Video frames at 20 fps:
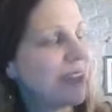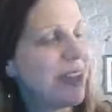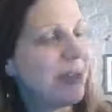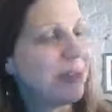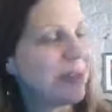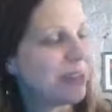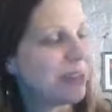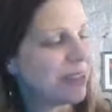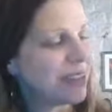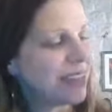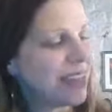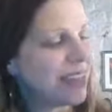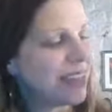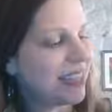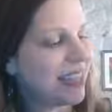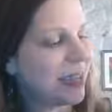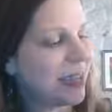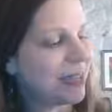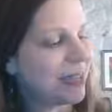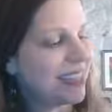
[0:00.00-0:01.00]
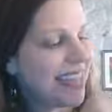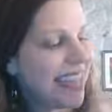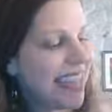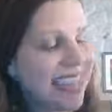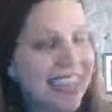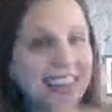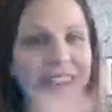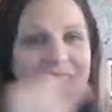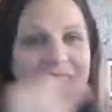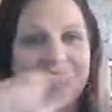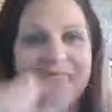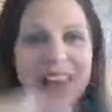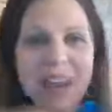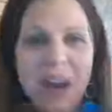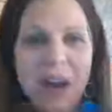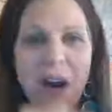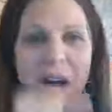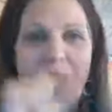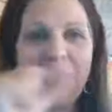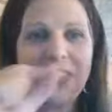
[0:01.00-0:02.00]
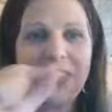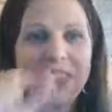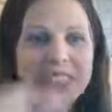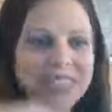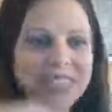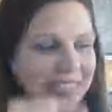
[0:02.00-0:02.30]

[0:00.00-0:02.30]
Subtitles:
but you'll see the lamed taken and all these